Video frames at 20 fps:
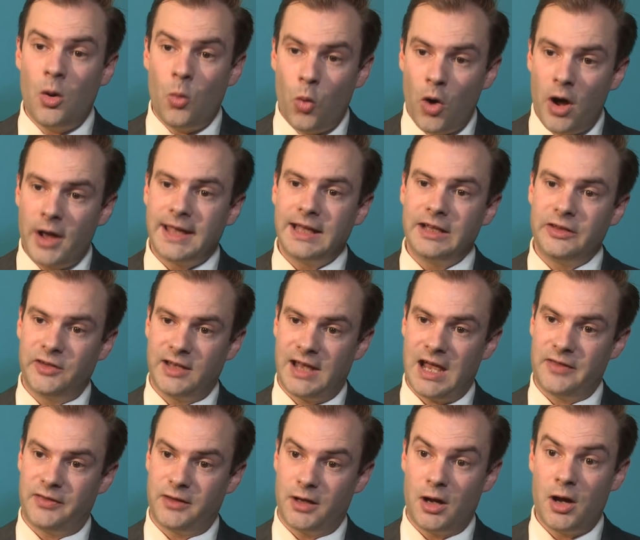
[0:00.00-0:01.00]
Working
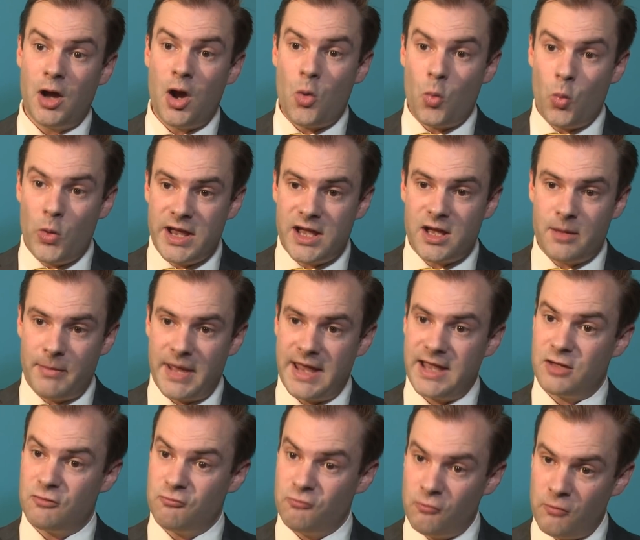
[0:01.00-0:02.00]
together, we can
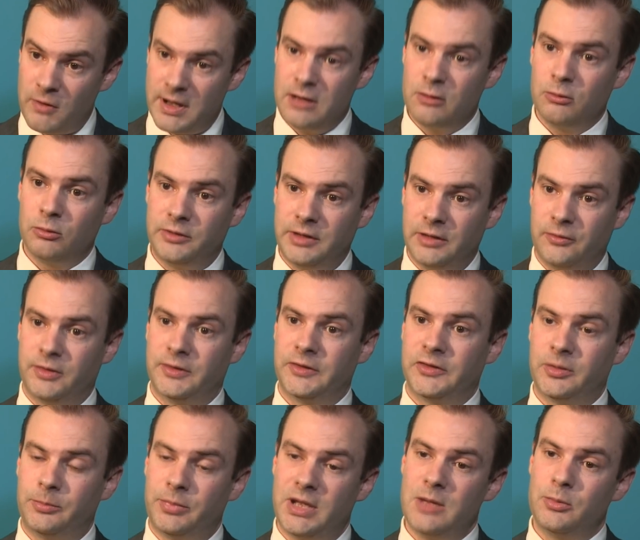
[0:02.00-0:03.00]
make a real difference
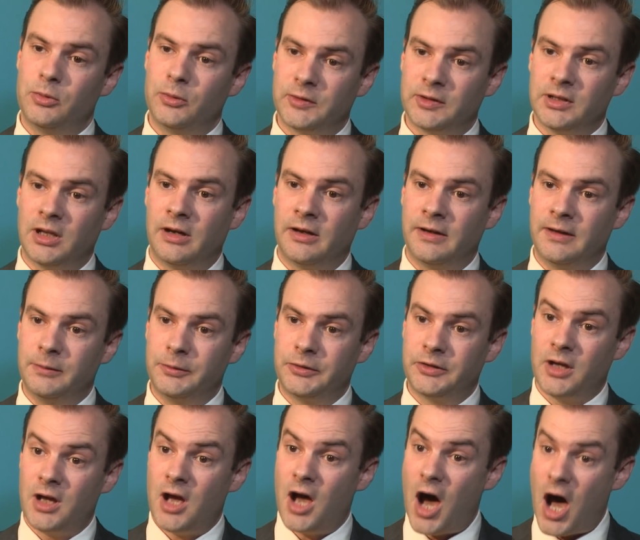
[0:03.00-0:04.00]
to people's
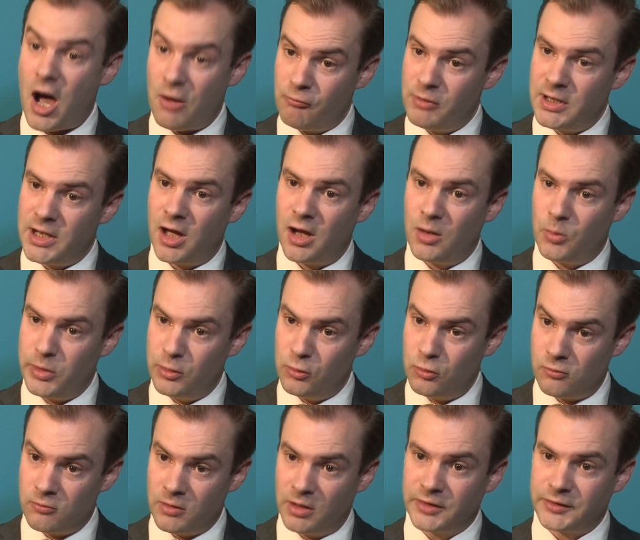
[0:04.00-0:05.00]
lives. I really hope we
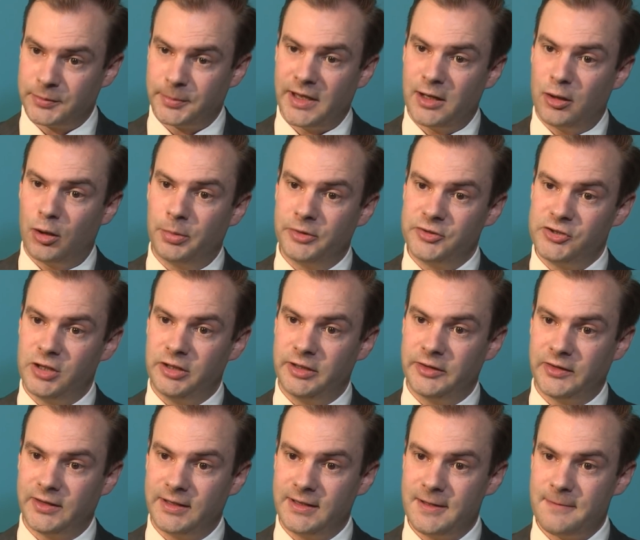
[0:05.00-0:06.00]
all grasp that
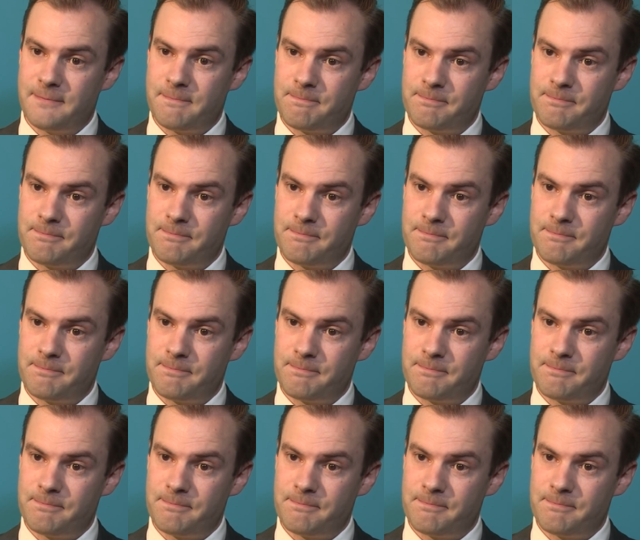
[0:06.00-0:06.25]
opportunity.